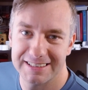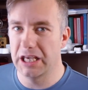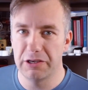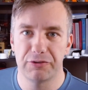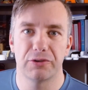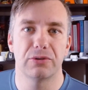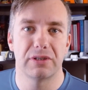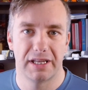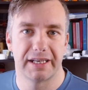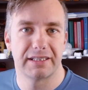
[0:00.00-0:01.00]
If you
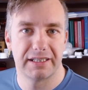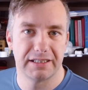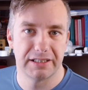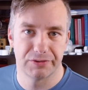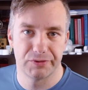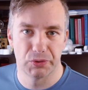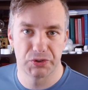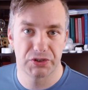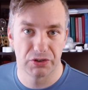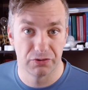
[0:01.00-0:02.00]
like the idea of
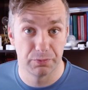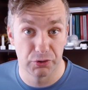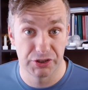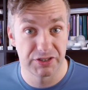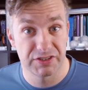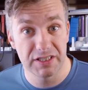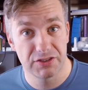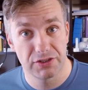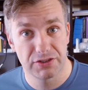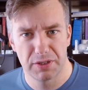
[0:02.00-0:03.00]
those Sonoff budget
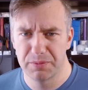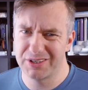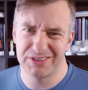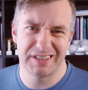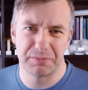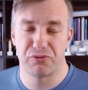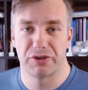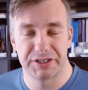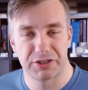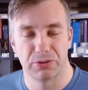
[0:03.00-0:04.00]
sensors, because they're
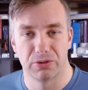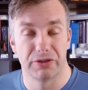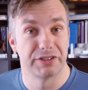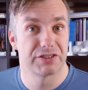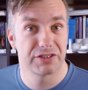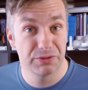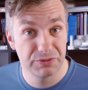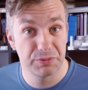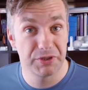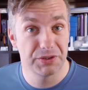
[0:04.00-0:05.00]
pretty cool on its own
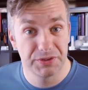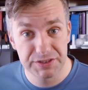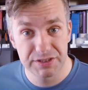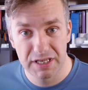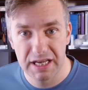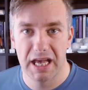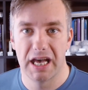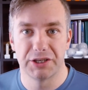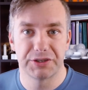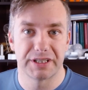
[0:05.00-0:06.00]
to be honest,
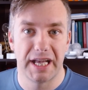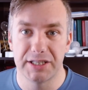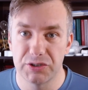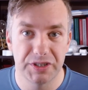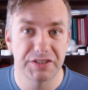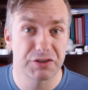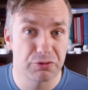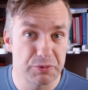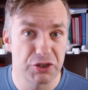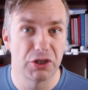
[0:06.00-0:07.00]
you can head to the
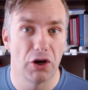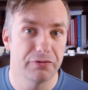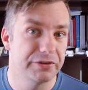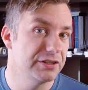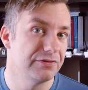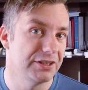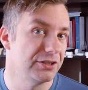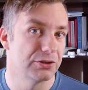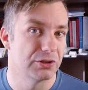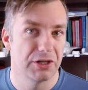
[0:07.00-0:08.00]
description of this
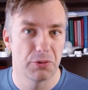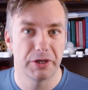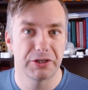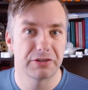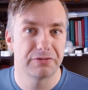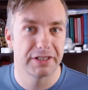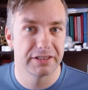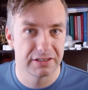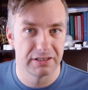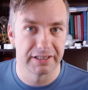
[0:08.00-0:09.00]
video where you can
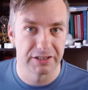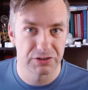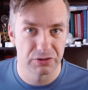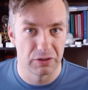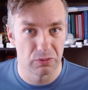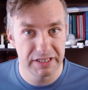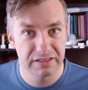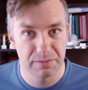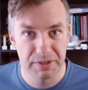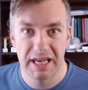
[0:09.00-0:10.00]
find the links to a
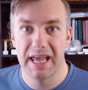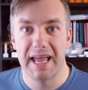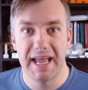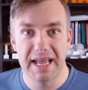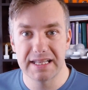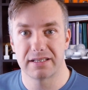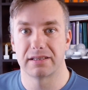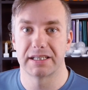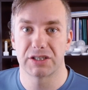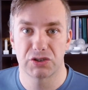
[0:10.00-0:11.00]
write-up and
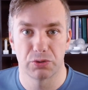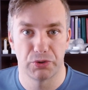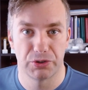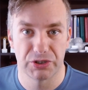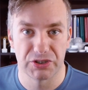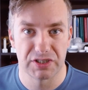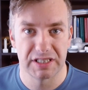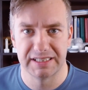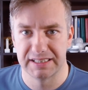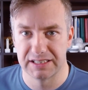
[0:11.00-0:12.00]
links to purchase
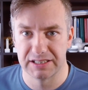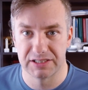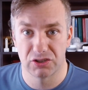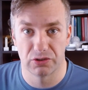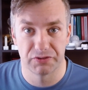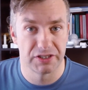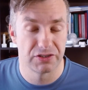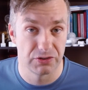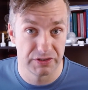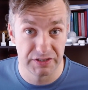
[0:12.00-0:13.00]
the Sonoff
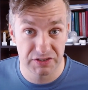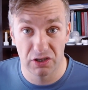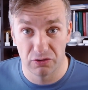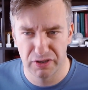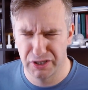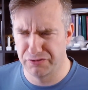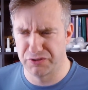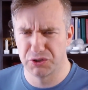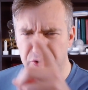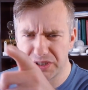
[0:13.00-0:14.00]
sensors itself. If
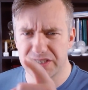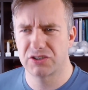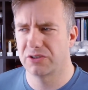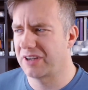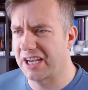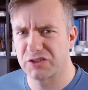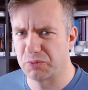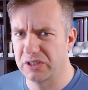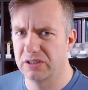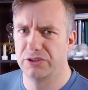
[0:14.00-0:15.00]
you do that, Sonoff guys
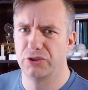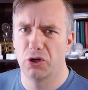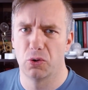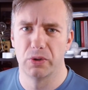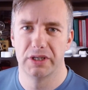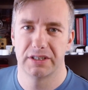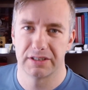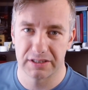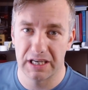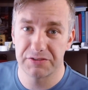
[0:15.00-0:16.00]
will know
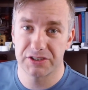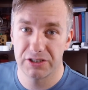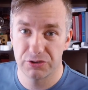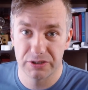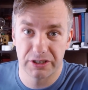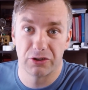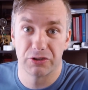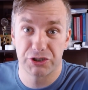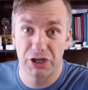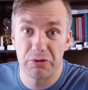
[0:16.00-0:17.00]
that I've sent you, and they're
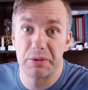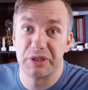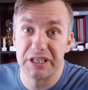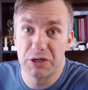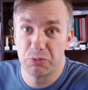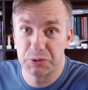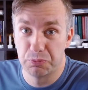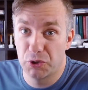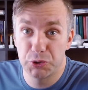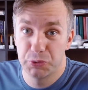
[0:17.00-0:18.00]
gonna shower me with
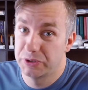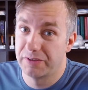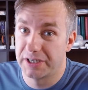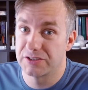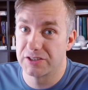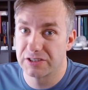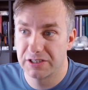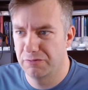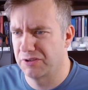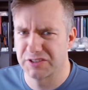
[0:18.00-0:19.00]
more new devices,
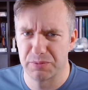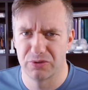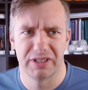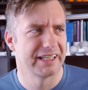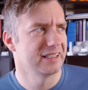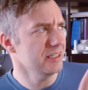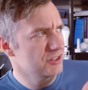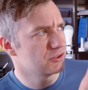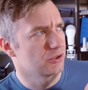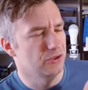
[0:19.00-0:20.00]
for example like these
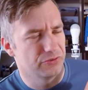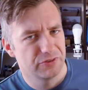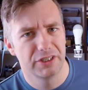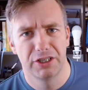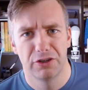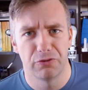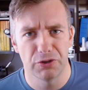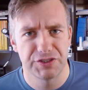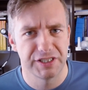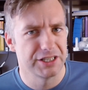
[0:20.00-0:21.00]
Sonoff
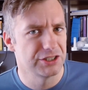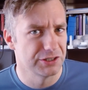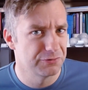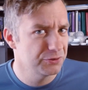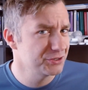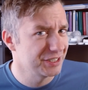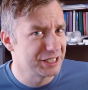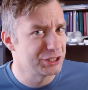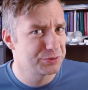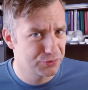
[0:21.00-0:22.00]
4CH and
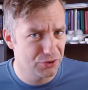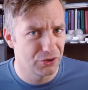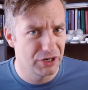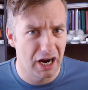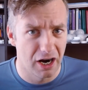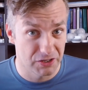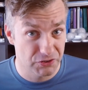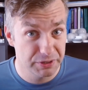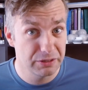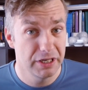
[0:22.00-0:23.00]
4CH Pro
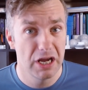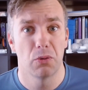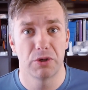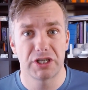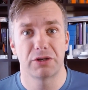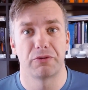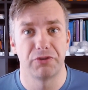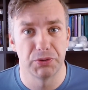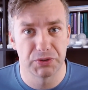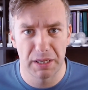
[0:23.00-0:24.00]
R3, which I
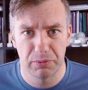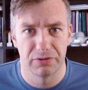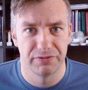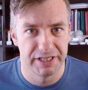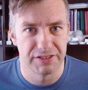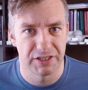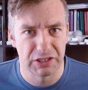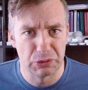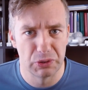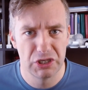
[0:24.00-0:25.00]
reviewed a couple of days
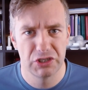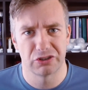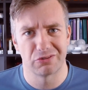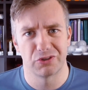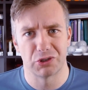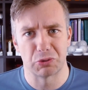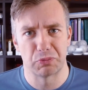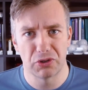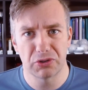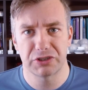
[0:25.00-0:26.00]
ago. So if you're
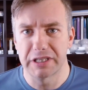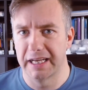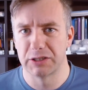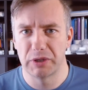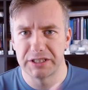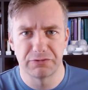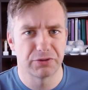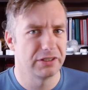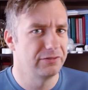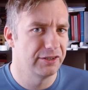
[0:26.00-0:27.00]
bored and waiting
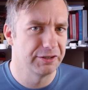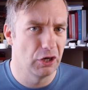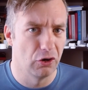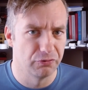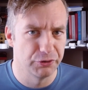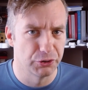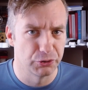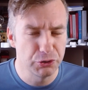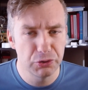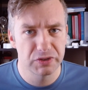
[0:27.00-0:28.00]
for delivery of
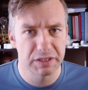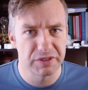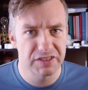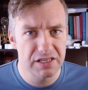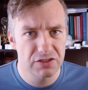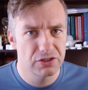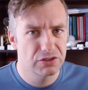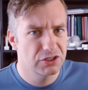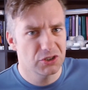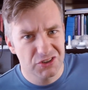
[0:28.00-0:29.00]
your new ZigBee
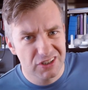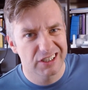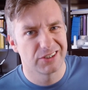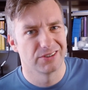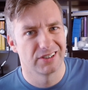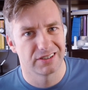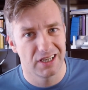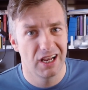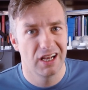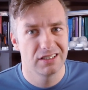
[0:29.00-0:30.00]
sensors, just click on that
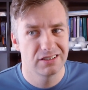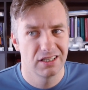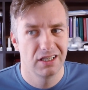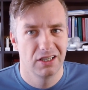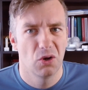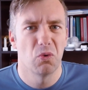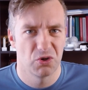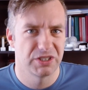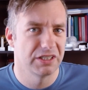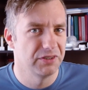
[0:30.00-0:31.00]
and
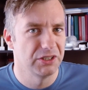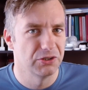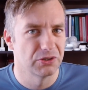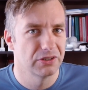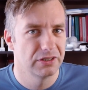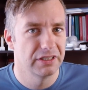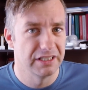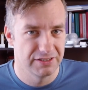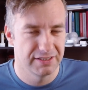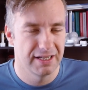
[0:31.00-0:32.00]
watch that video
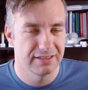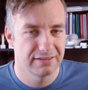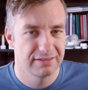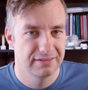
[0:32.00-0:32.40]
instead.